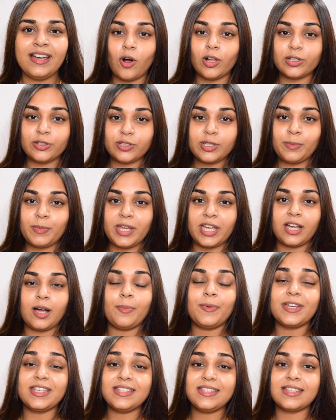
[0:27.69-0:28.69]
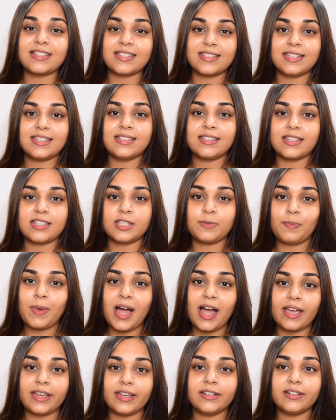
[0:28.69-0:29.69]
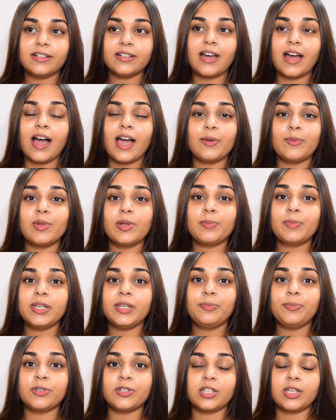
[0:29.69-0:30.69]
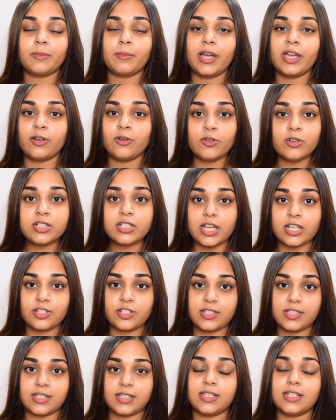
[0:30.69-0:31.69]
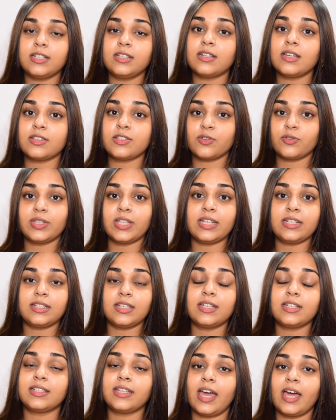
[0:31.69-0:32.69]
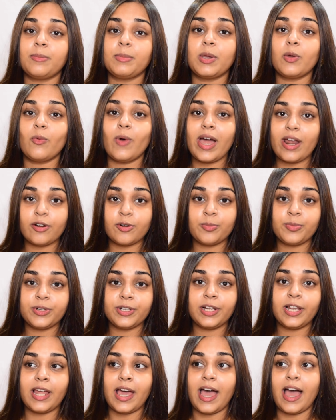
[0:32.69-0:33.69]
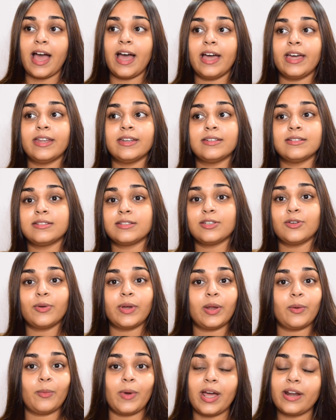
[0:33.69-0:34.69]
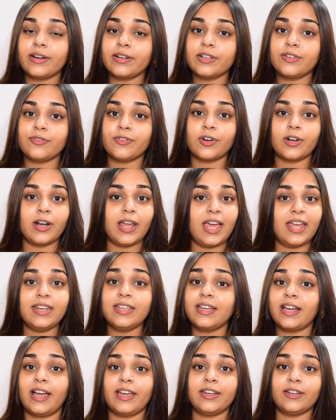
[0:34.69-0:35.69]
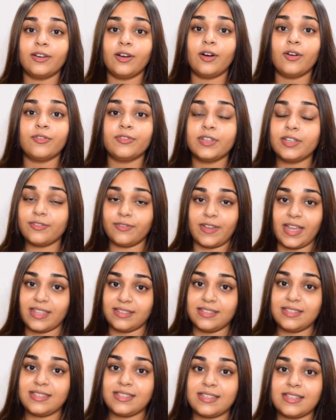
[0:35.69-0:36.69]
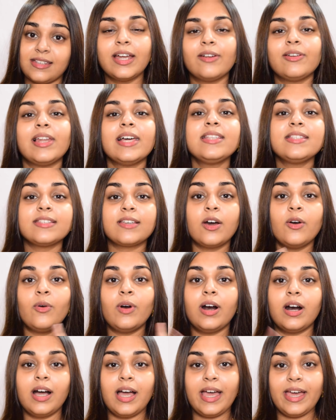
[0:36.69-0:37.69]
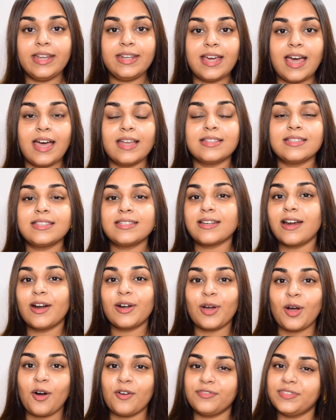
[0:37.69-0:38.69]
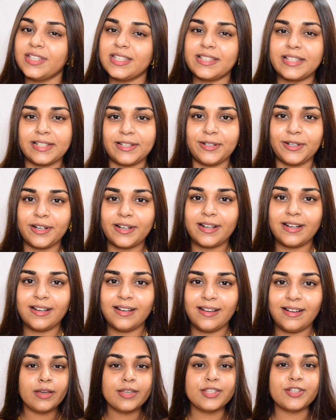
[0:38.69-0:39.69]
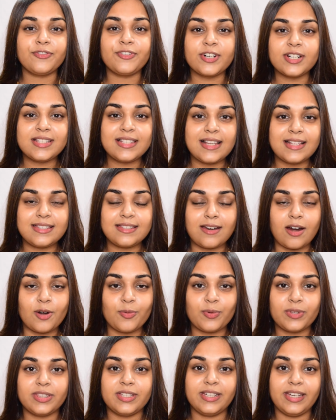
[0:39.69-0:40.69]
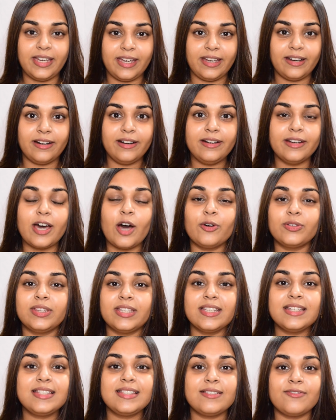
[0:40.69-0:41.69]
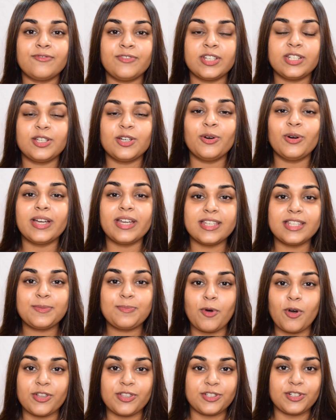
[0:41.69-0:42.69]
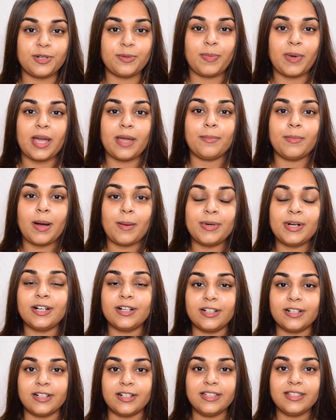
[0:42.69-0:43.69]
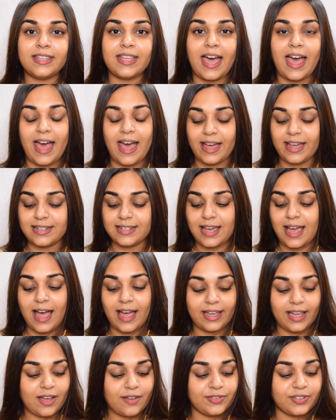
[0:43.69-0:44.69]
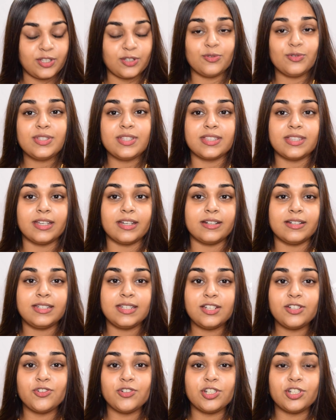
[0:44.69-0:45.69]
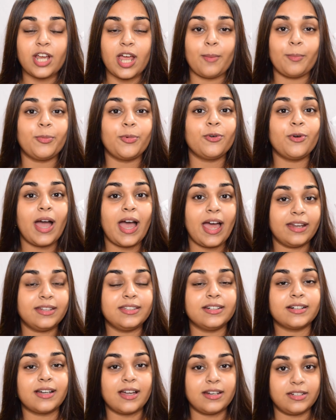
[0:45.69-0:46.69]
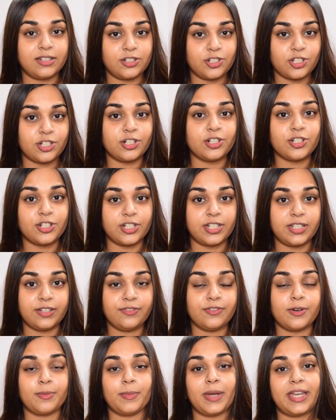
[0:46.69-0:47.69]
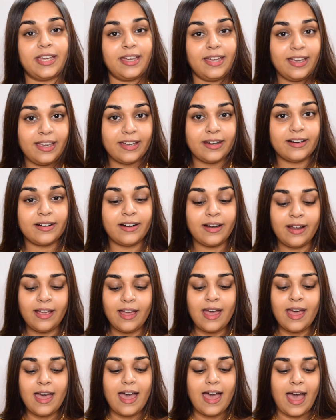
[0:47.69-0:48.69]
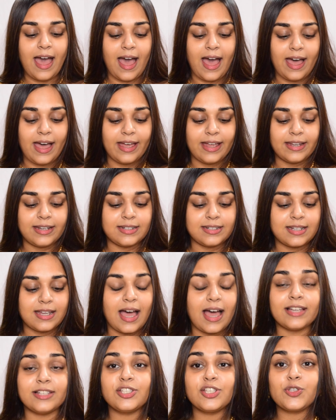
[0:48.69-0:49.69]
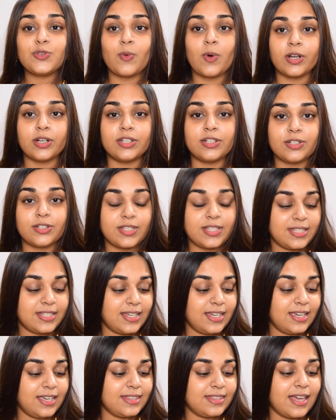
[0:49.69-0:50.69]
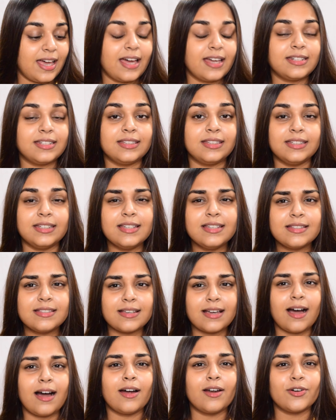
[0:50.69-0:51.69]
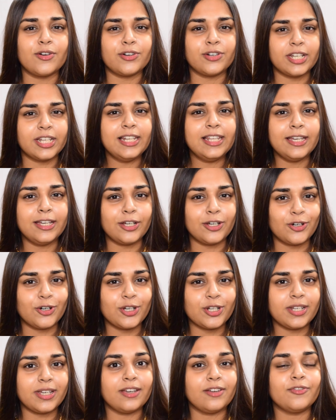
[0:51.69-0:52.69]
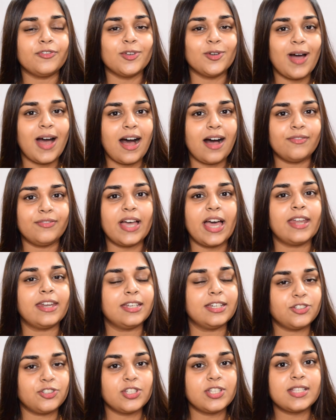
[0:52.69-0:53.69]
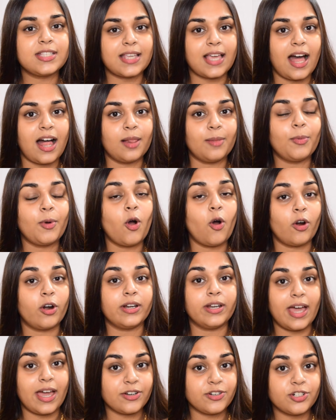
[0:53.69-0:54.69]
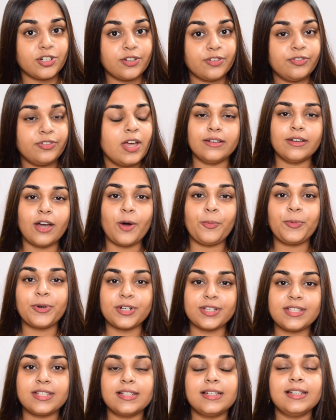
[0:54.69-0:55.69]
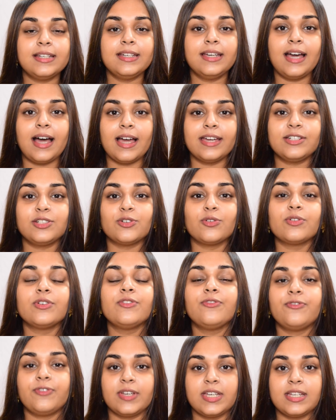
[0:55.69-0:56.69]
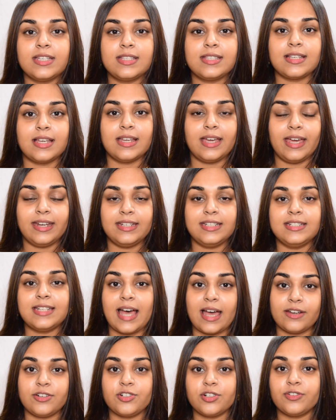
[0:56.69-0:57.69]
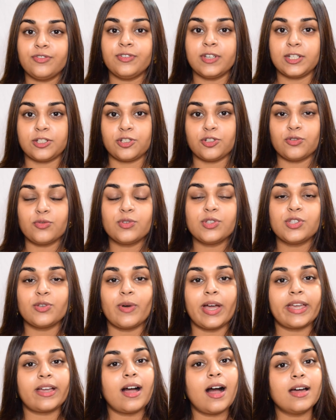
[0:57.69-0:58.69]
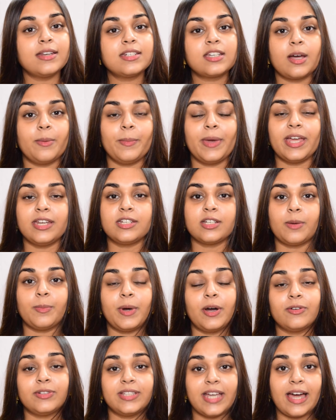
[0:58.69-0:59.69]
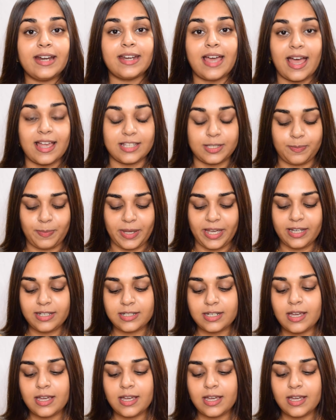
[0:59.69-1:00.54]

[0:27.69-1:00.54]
Although the makeup is 60s inspired, I will be putting my own touches in it so that it can be wearable and you can wear it for any kind of events. Now let's go ahead and start off this look. So first let's start with the hair. Now this video is sponsored by Mamaearth, and I have used their tea tree shampoo and their conditioner today for my hair, and I just wanted to say that these are really good if you have an itchy scalp or dandruff. Now personally I don't face any dandruff issues, so I can't comment about that aspect.